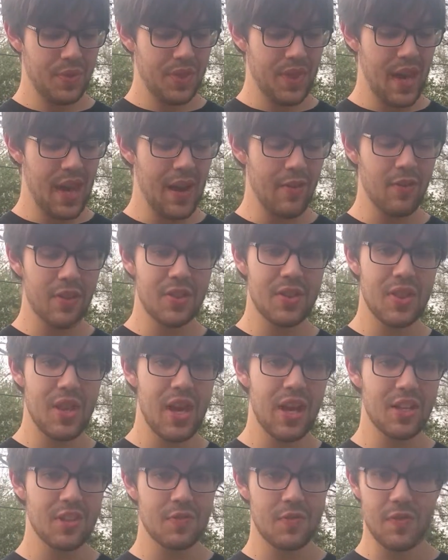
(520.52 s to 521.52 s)
That
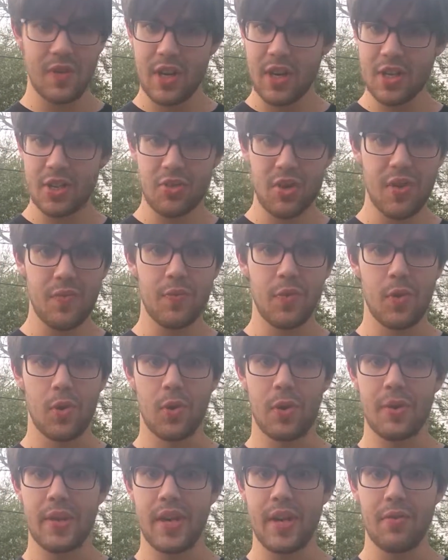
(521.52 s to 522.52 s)
everything is very
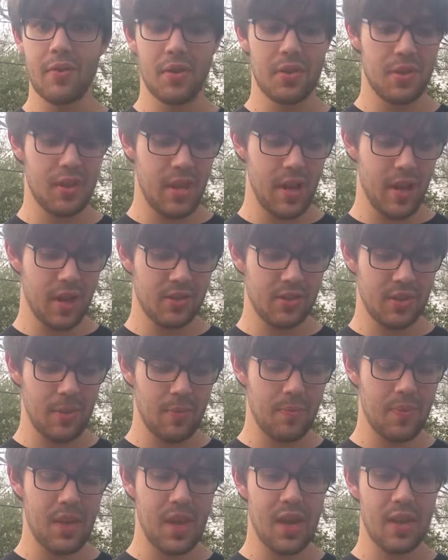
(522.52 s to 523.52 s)
straightforward, that everything is
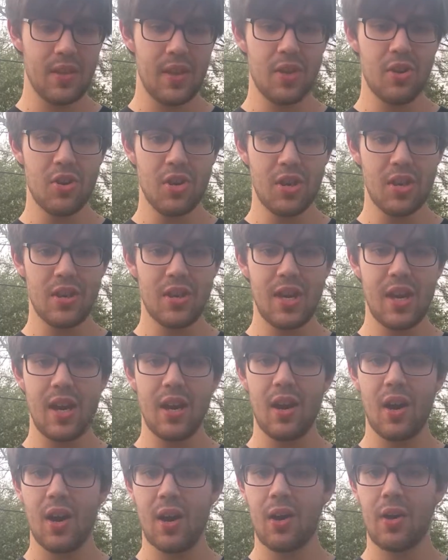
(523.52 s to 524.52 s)
something that you can
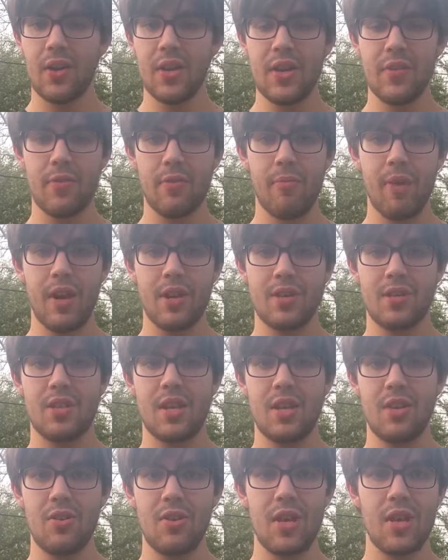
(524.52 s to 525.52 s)
get all the information
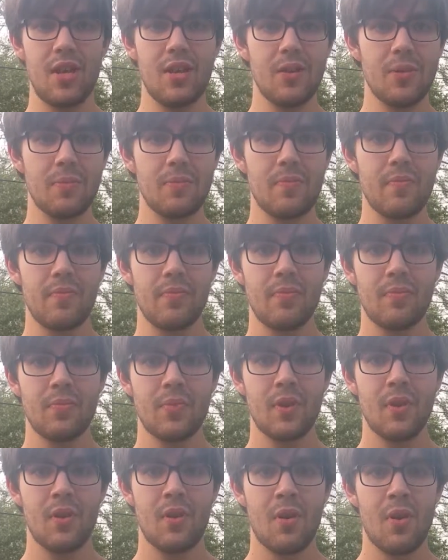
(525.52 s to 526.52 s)
that you need
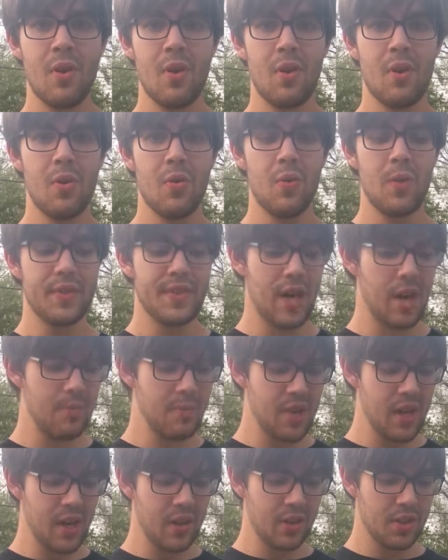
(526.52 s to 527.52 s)
without
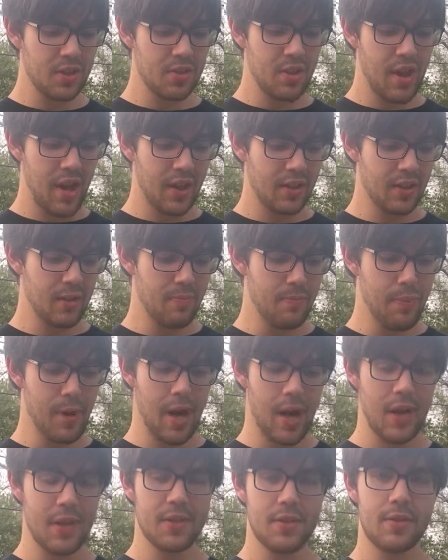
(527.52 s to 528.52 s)
being distracted
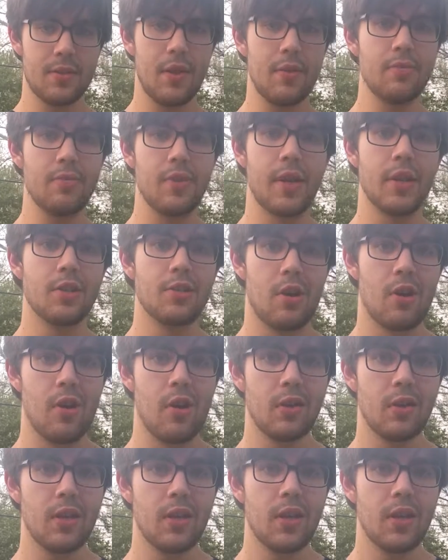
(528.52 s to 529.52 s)
by stuff like
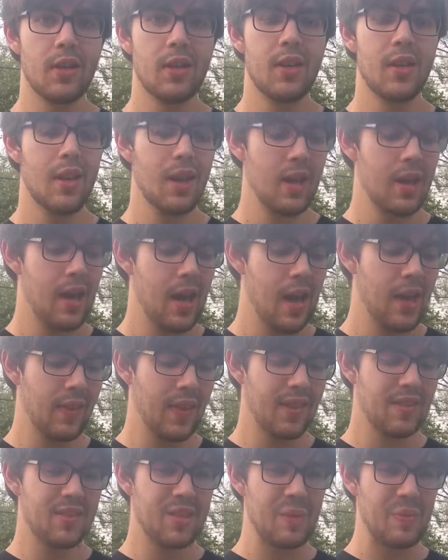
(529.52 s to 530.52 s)
jarringly. And
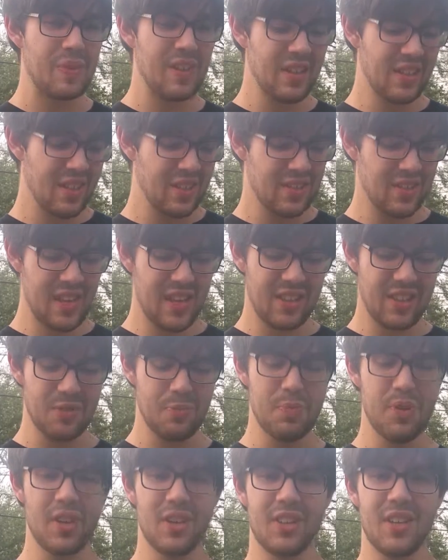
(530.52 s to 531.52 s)
that's something that this
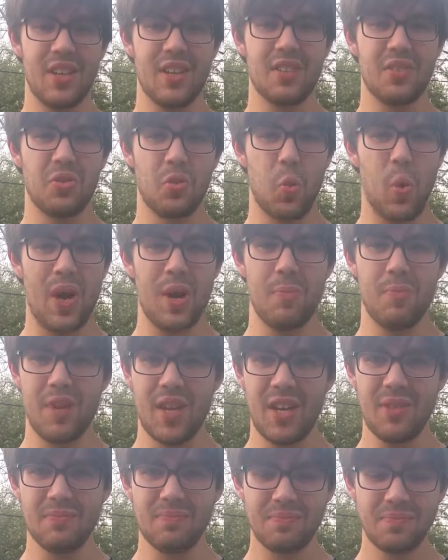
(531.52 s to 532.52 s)
book does quite a
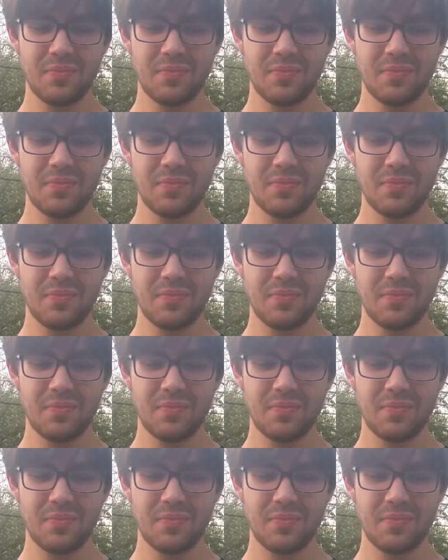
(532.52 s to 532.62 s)
bit,